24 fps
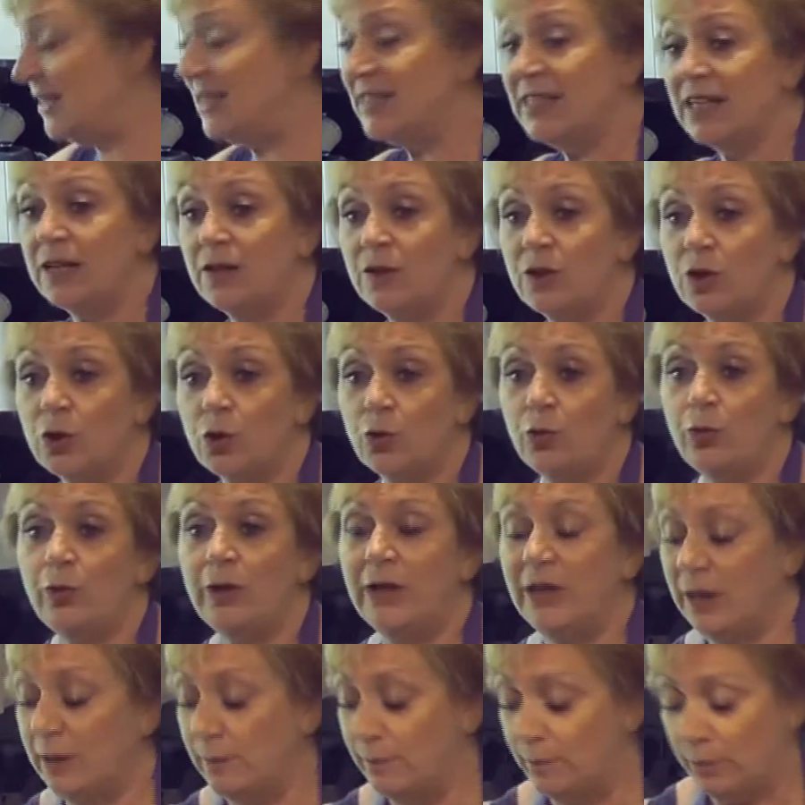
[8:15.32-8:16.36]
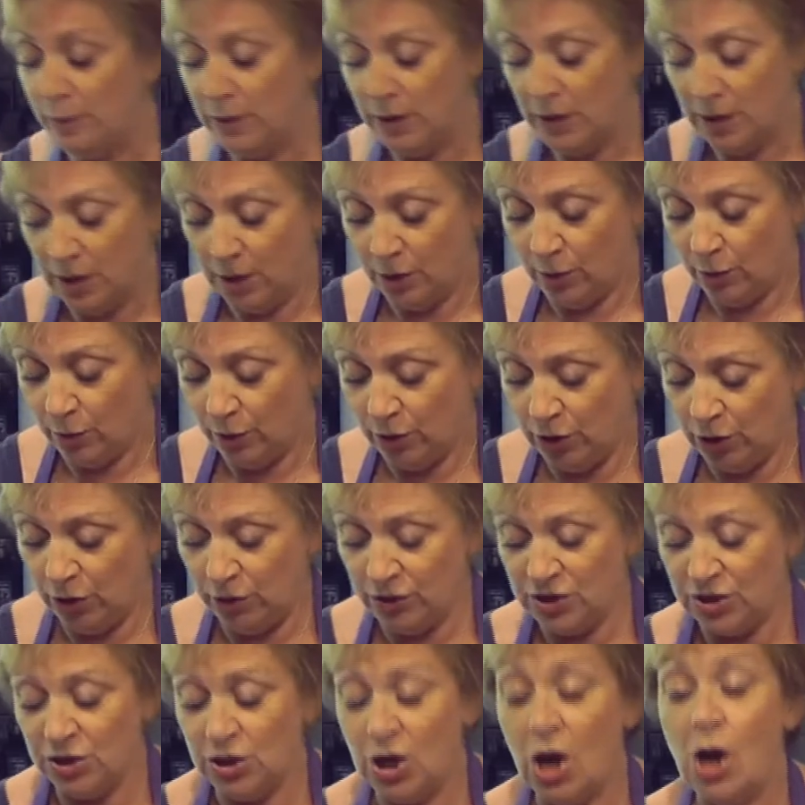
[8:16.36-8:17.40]
instead of the cream we
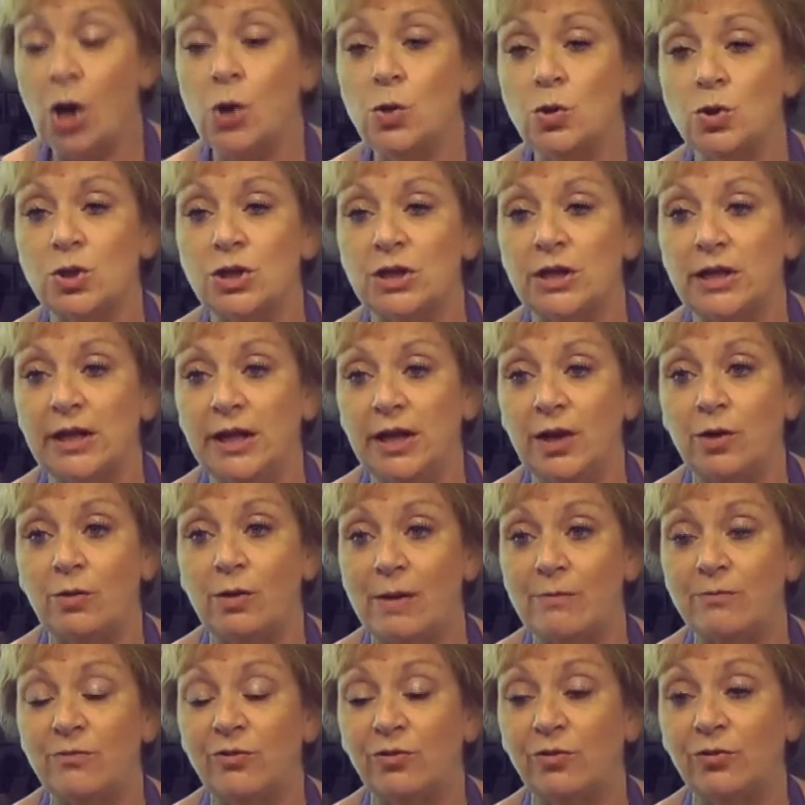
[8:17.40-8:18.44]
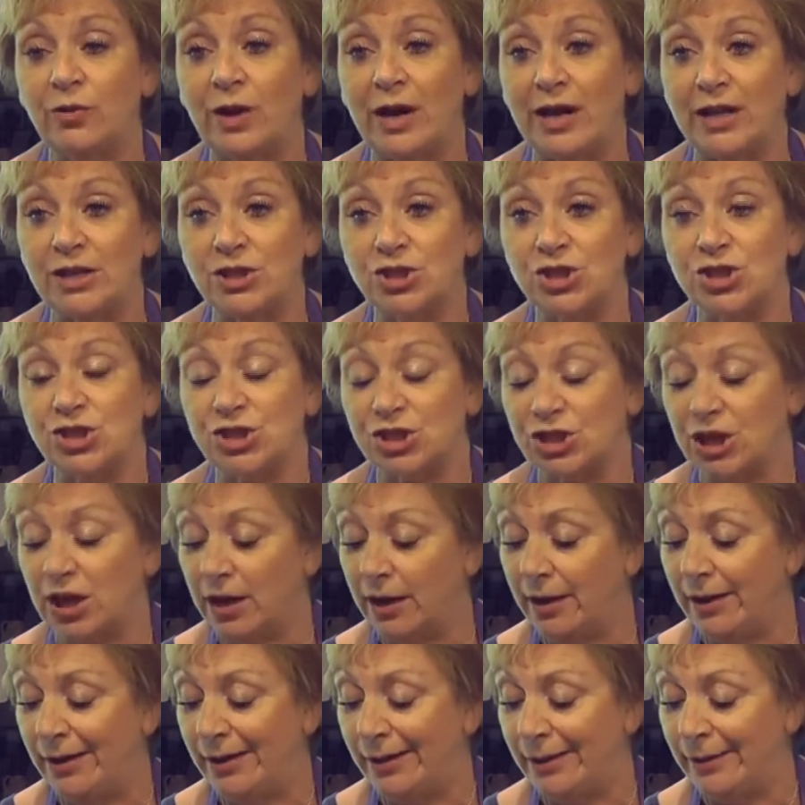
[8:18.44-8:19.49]
use an Oatly creme fraiche,
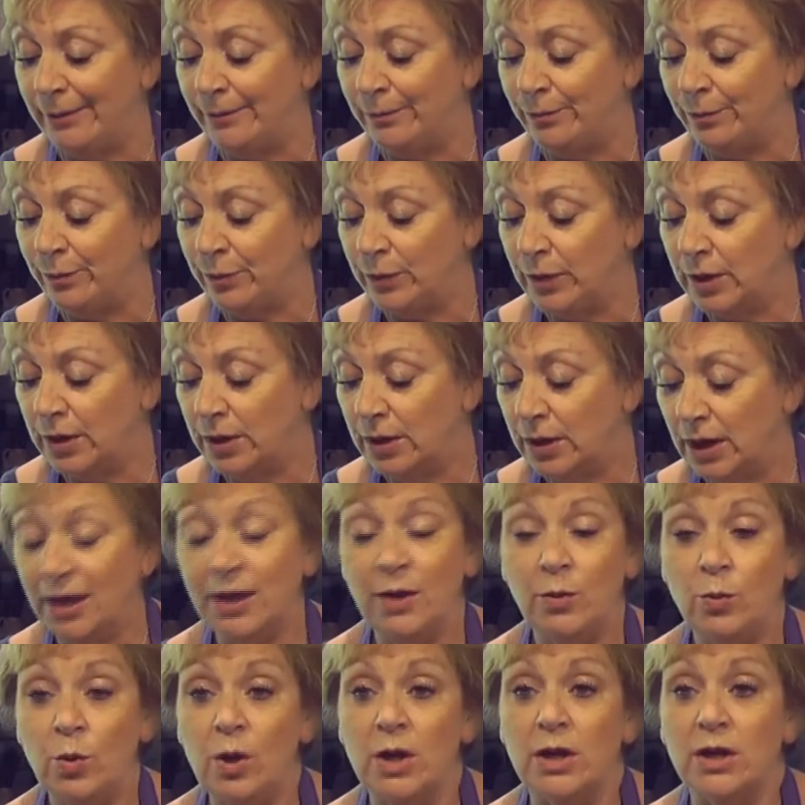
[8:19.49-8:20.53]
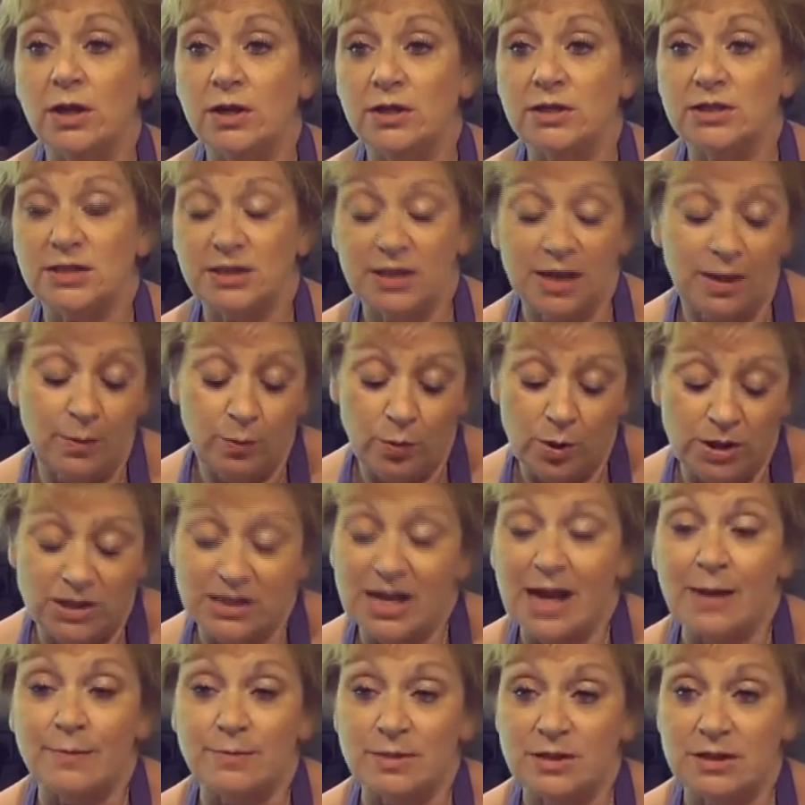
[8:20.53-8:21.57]
and it works
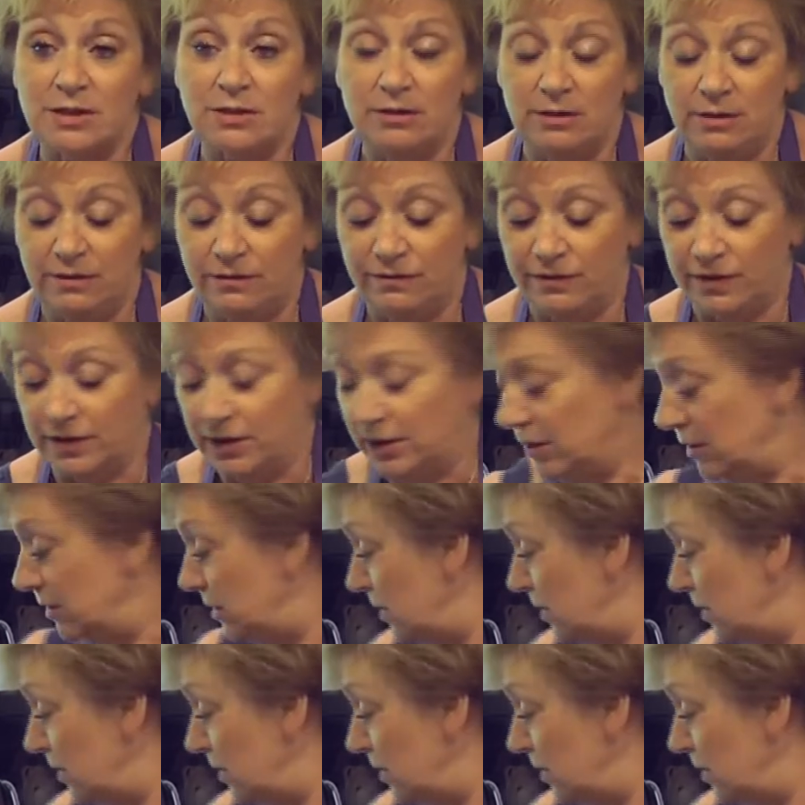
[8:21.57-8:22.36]
absolutely fine.